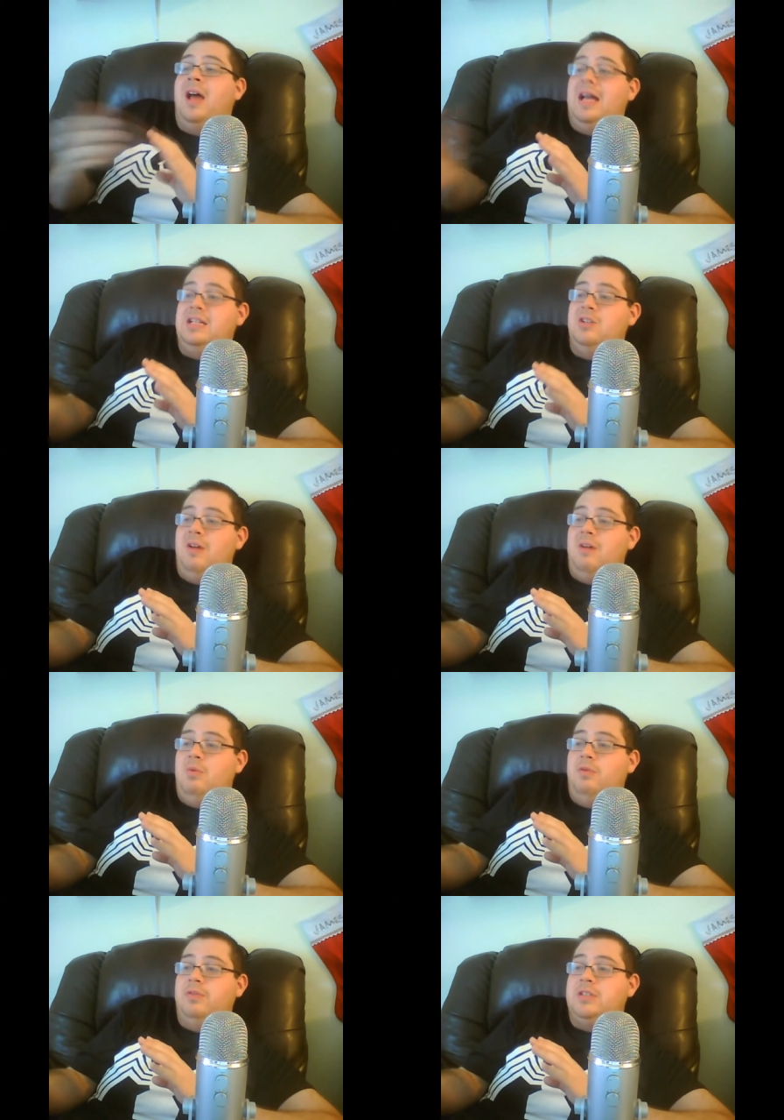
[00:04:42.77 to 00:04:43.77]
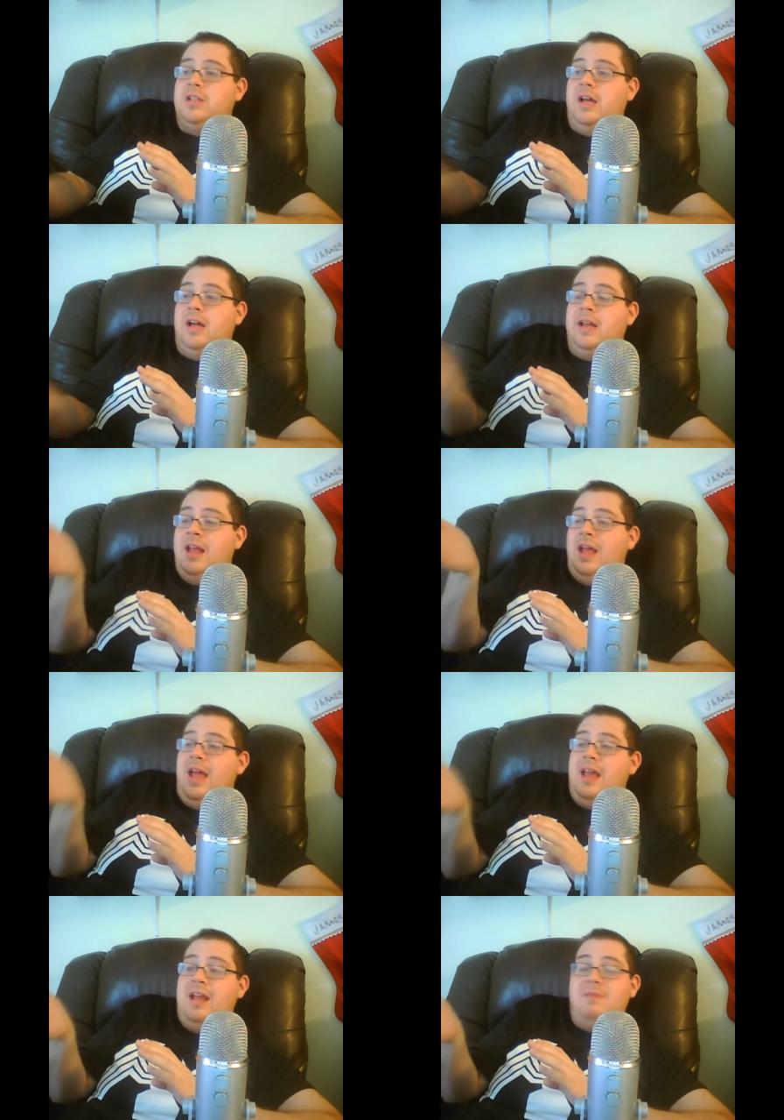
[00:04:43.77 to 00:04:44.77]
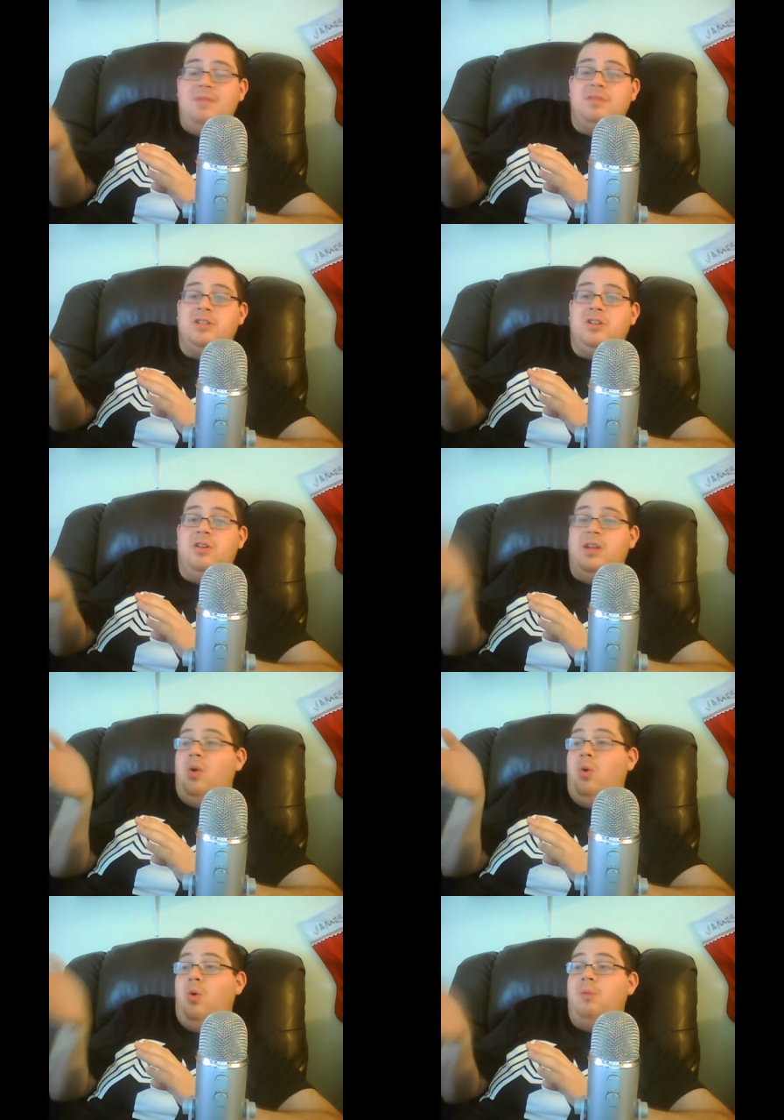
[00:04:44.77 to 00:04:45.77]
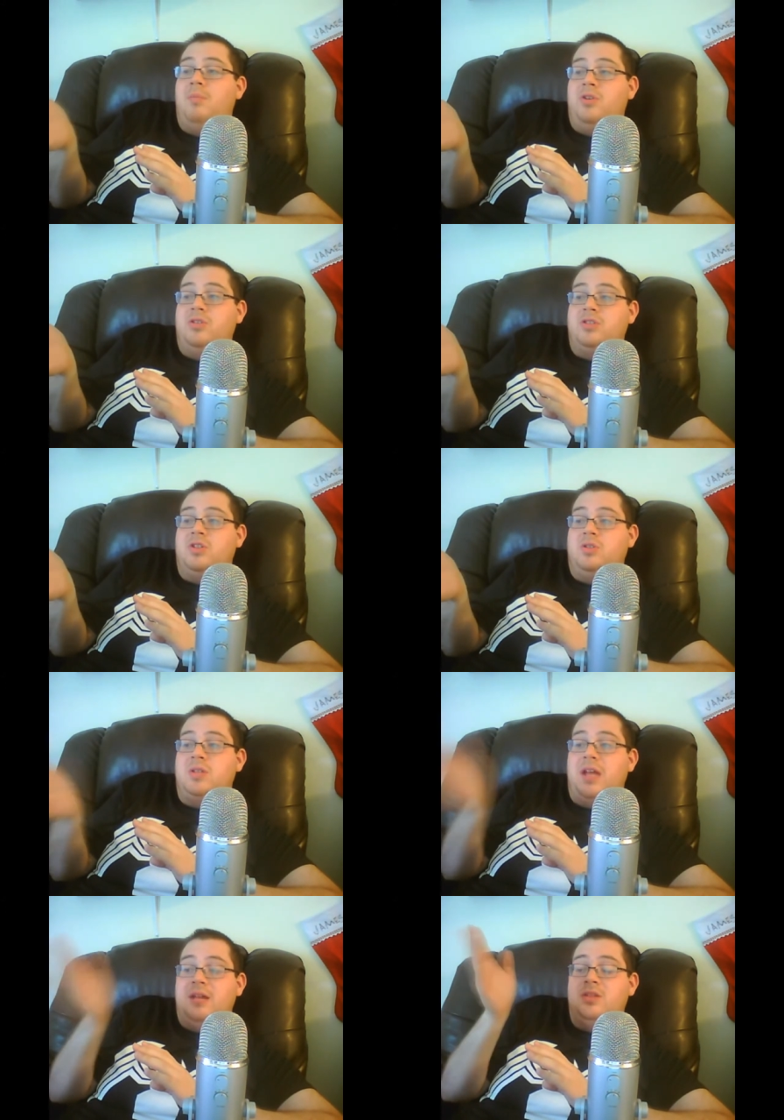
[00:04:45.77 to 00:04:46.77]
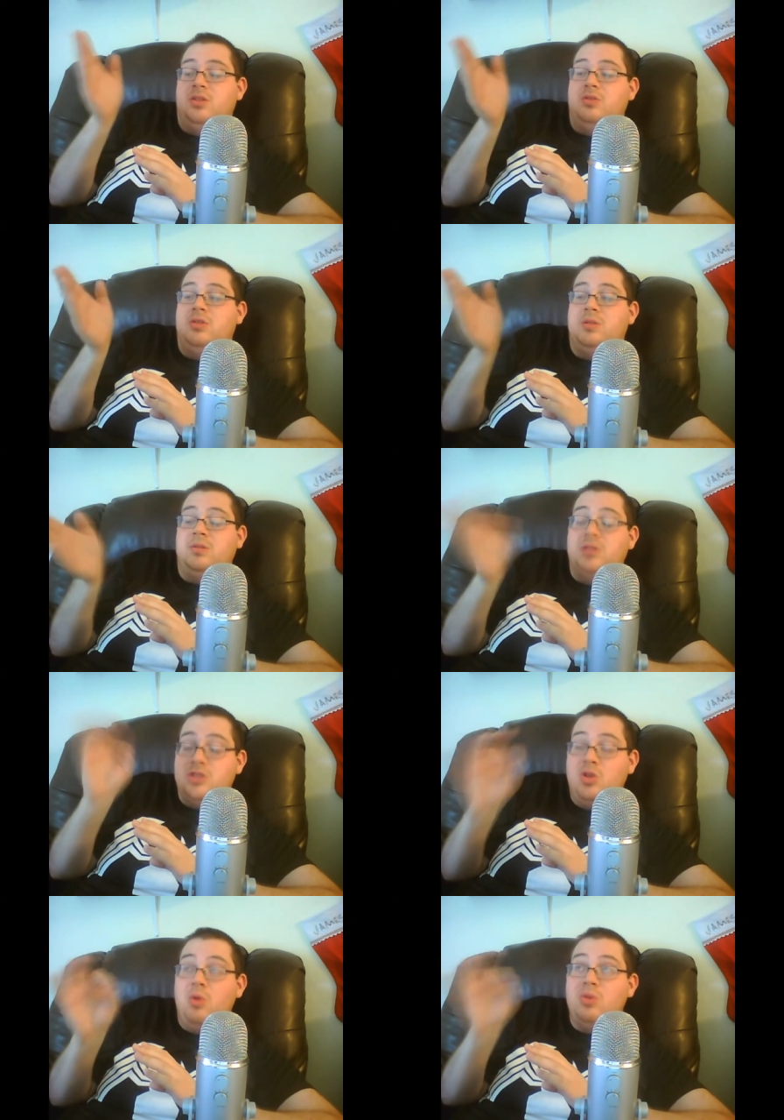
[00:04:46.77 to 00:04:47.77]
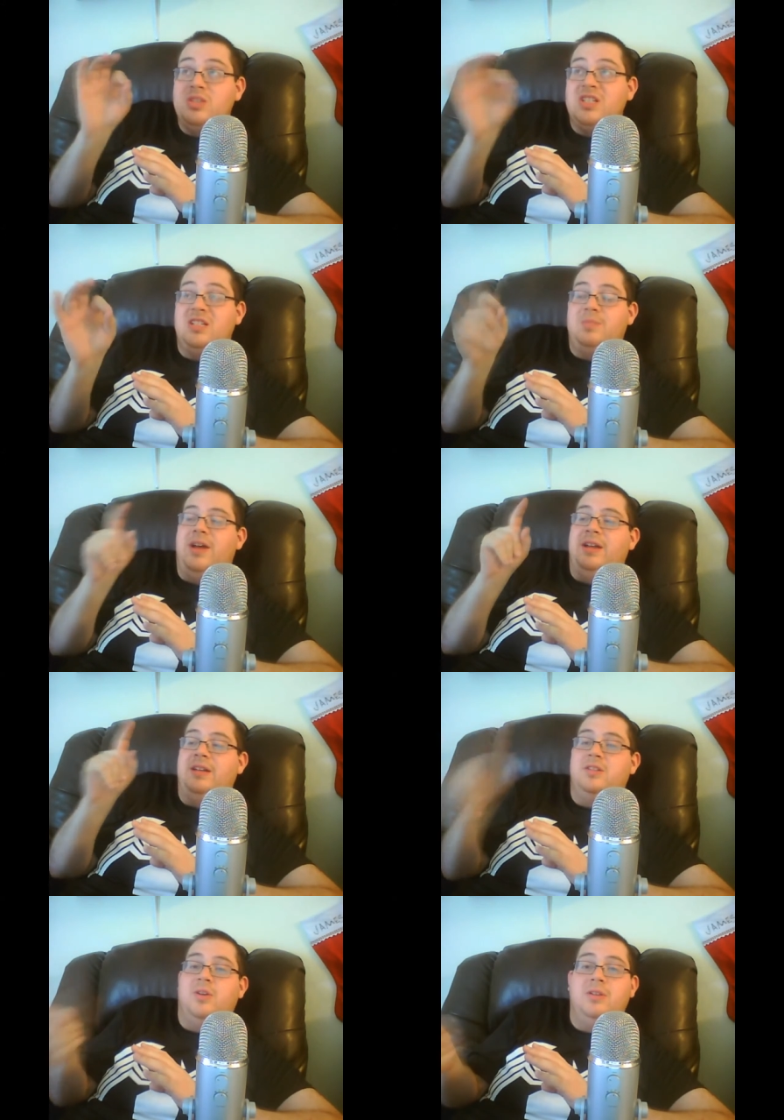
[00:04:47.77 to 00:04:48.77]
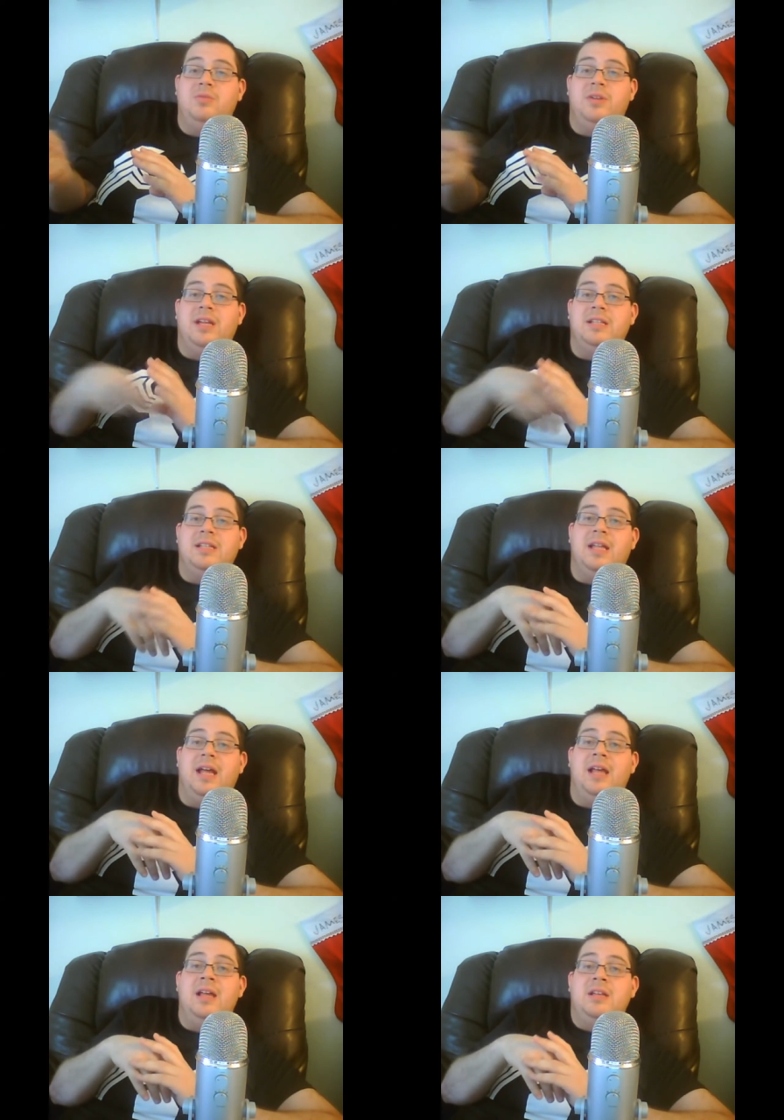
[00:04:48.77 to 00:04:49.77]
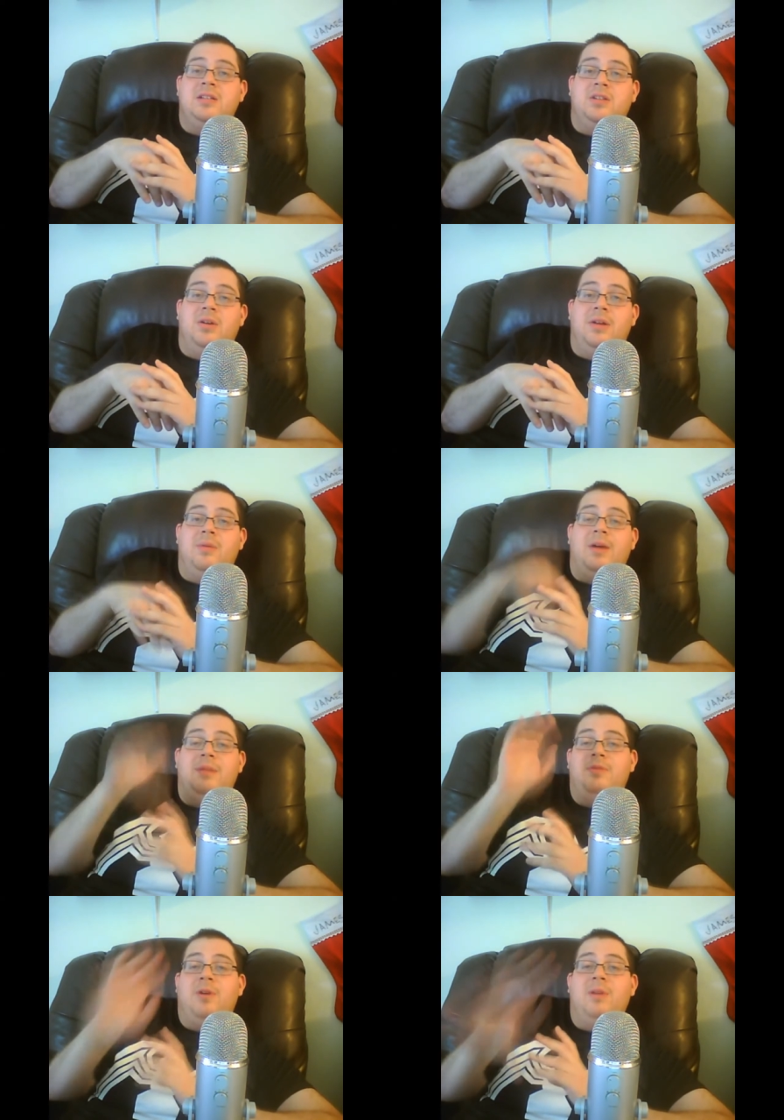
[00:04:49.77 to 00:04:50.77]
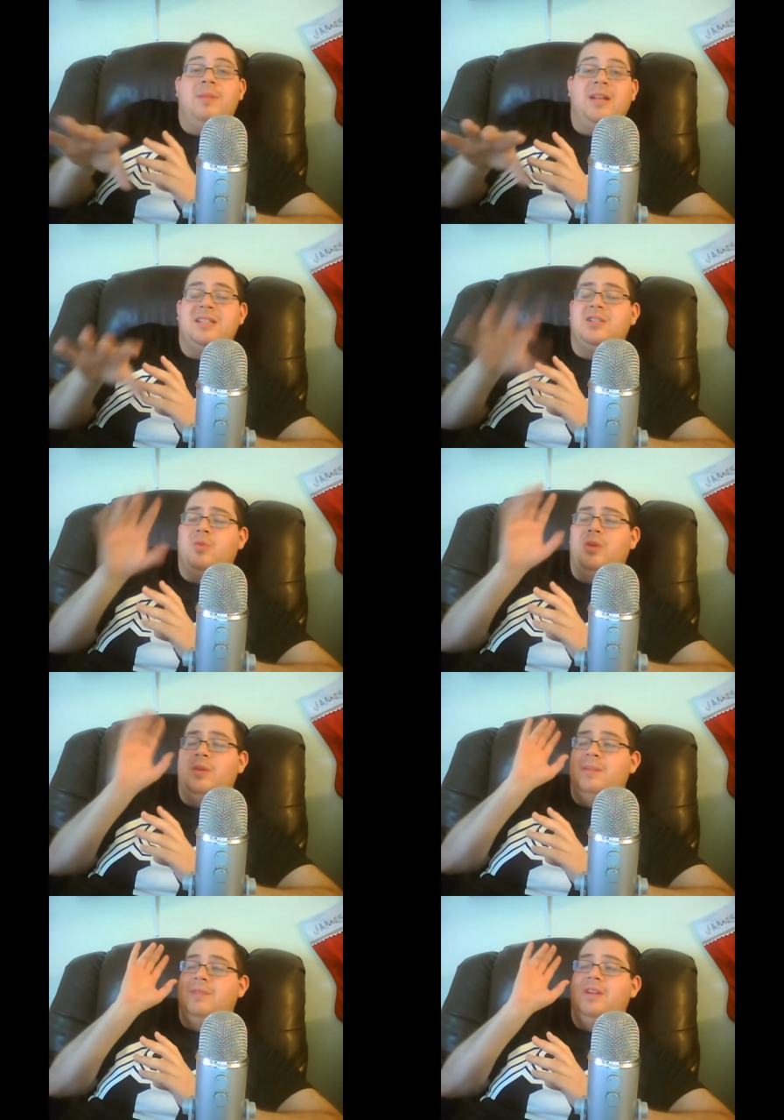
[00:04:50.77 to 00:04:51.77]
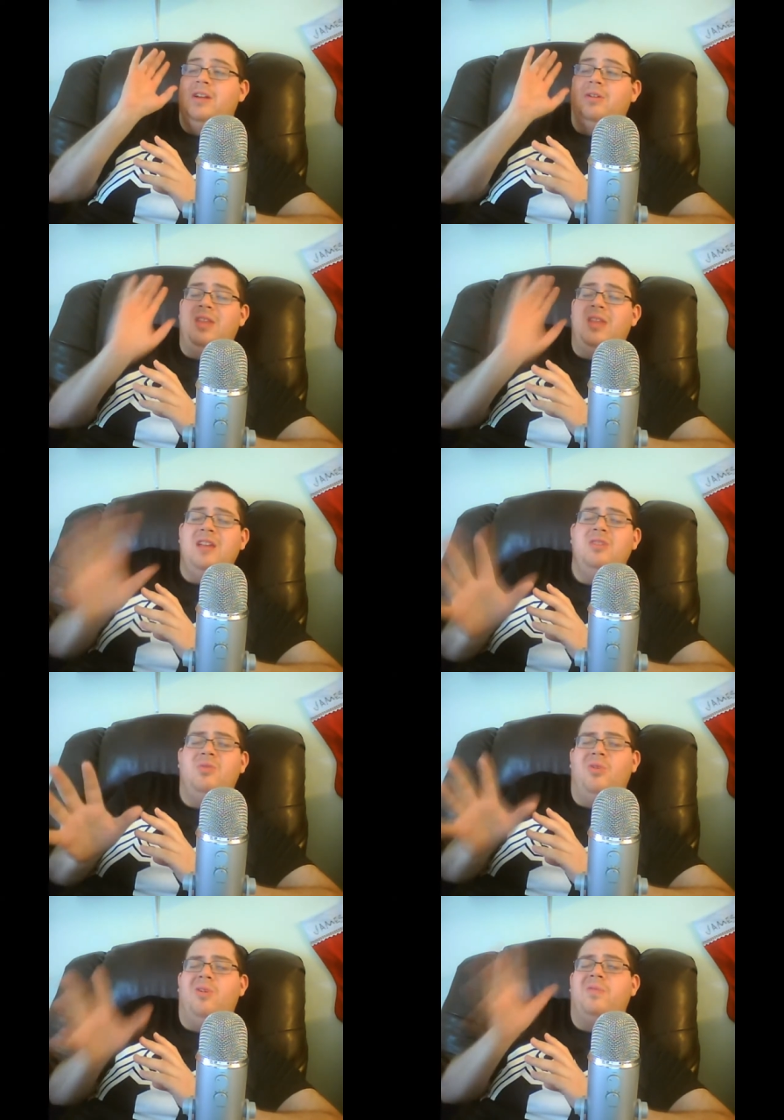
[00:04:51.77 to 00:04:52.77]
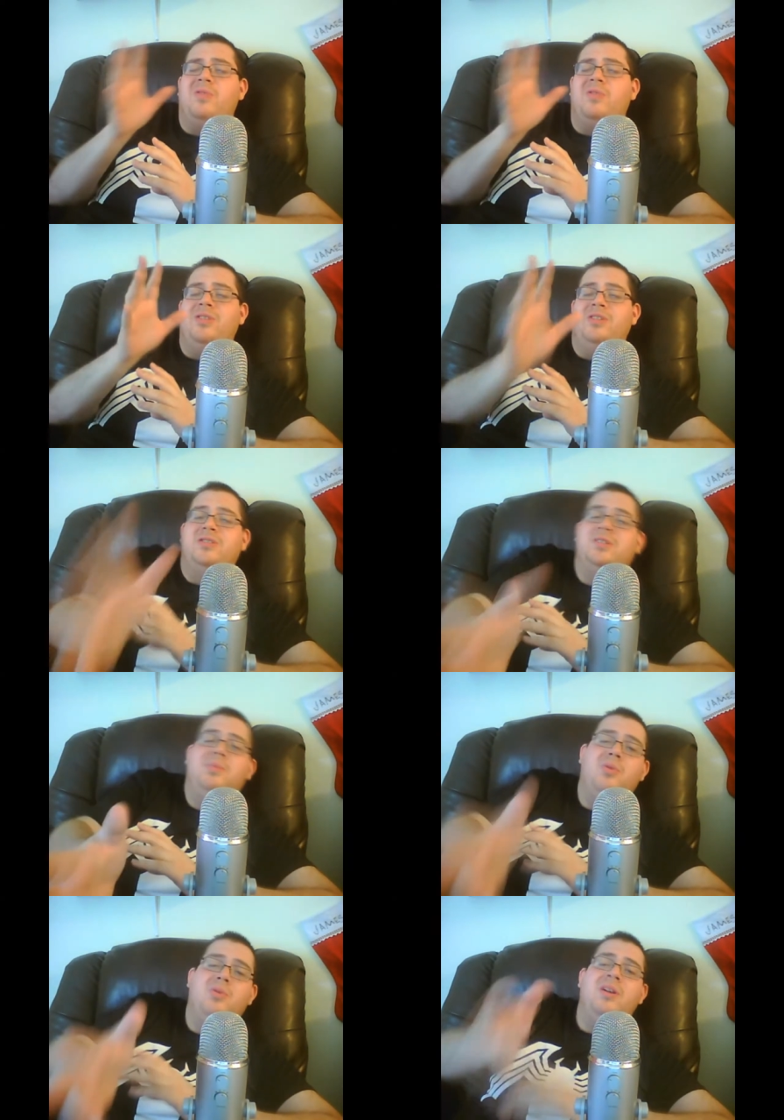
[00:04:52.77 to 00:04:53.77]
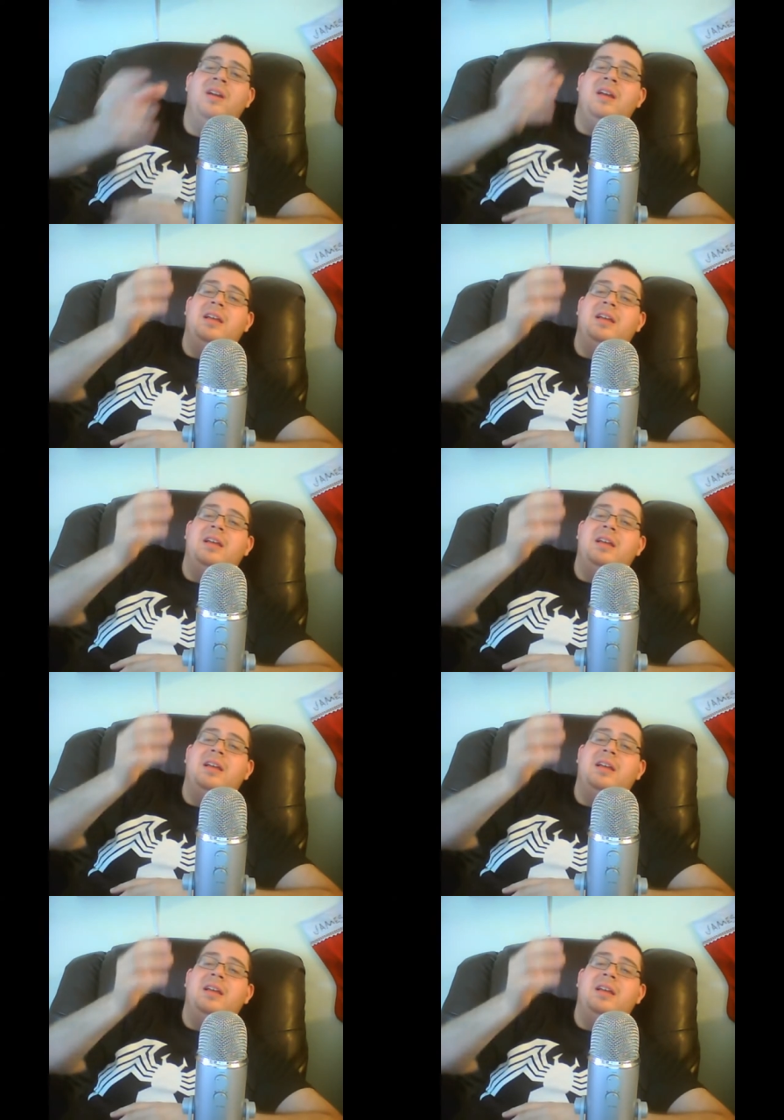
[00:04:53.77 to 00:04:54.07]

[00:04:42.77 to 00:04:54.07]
I still have Wolfenstein and I haven't even started or Murder Soul Soul Soul Suspect, so I do want to get to that. So anyway, before I make this a 20 minute video, thank you all for your support